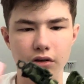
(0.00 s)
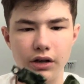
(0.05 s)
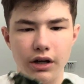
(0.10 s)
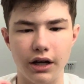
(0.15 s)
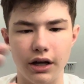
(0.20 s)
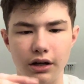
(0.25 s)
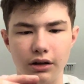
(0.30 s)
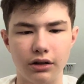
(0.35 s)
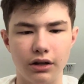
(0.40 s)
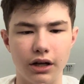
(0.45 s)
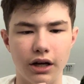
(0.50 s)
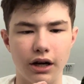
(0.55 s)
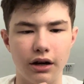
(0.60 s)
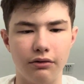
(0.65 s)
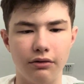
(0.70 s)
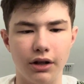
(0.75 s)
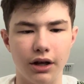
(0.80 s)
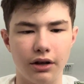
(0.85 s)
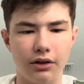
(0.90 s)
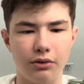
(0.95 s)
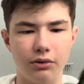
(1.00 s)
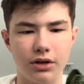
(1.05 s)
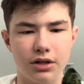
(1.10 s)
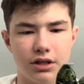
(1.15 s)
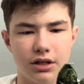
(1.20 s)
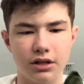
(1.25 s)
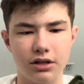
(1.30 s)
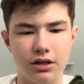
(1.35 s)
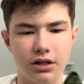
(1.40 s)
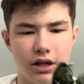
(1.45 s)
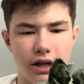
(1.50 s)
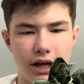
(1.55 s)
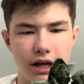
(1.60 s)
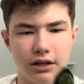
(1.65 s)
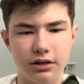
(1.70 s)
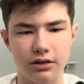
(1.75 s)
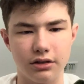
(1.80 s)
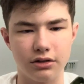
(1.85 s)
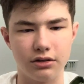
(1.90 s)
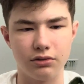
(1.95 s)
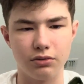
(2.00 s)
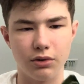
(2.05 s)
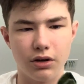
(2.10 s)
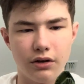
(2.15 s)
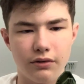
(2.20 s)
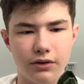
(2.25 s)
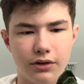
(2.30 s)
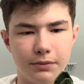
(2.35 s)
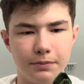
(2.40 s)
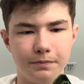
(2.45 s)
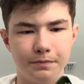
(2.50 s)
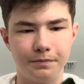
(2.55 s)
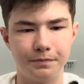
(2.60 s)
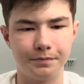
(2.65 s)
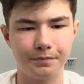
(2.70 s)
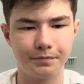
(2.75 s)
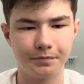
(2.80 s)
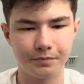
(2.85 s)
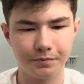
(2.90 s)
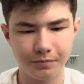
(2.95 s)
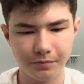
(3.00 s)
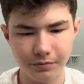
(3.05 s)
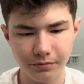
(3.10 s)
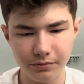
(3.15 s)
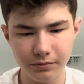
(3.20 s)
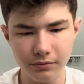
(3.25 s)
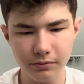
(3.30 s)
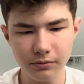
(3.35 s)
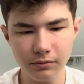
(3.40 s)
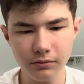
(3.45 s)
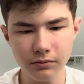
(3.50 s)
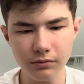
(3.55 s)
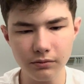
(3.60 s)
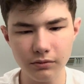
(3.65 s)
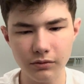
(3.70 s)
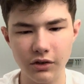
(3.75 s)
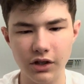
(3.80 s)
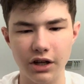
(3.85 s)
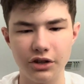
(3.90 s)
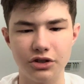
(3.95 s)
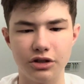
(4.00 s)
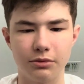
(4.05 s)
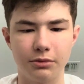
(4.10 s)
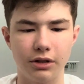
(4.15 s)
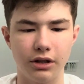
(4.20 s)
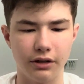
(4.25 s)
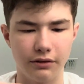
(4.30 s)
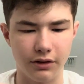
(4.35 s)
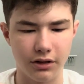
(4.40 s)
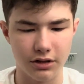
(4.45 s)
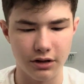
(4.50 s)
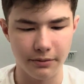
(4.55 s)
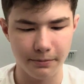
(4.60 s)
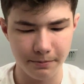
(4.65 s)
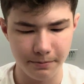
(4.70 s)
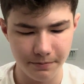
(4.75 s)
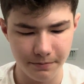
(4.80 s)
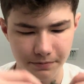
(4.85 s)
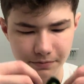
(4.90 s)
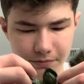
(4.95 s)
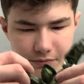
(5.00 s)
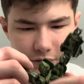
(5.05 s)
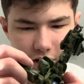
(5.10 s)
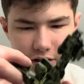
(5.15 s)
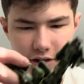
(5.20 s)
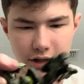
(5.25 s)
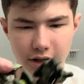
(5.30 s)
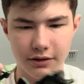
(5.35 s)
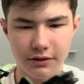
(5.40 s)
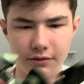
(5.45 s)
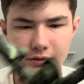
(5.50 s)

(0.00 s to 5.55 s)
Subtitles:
and they have like 360 axis, whatever. Actually, I'm gonna leave these up like that.